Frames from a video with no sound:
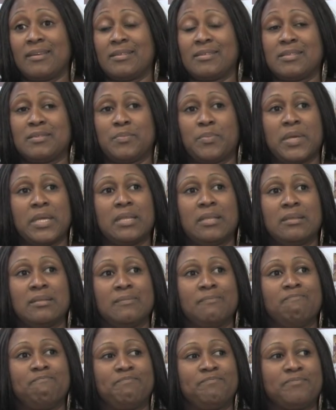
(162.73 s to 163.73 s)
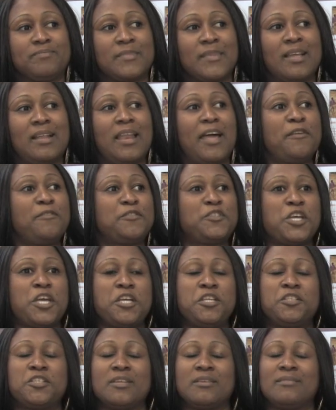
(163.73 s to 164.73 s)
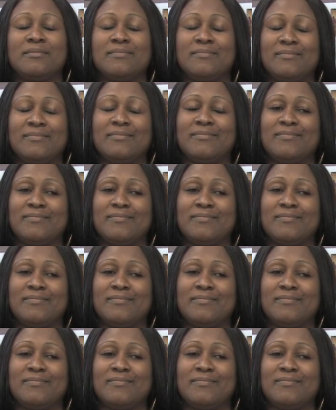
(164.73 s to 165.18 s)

It's been life-changing.